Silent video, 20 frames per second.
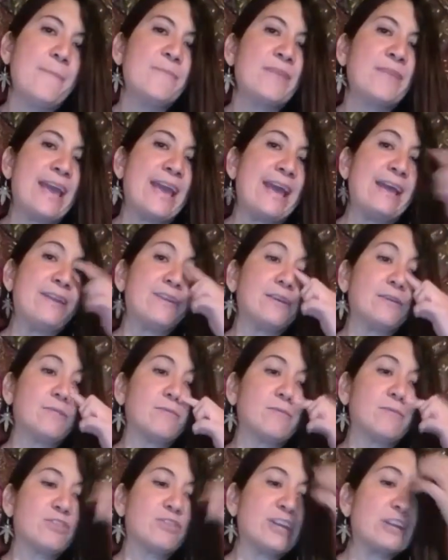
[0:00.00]
And
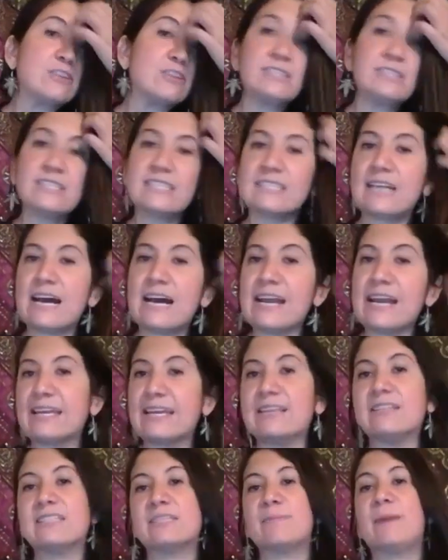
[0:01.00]
there's a
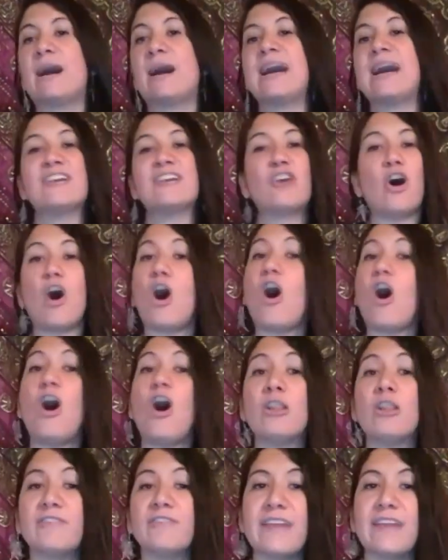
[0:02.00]
science behind
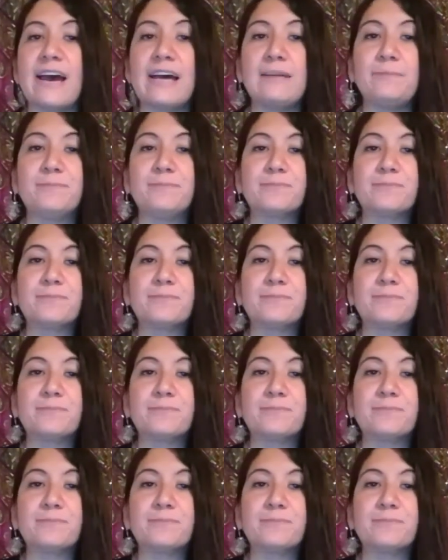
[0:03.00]
all of that.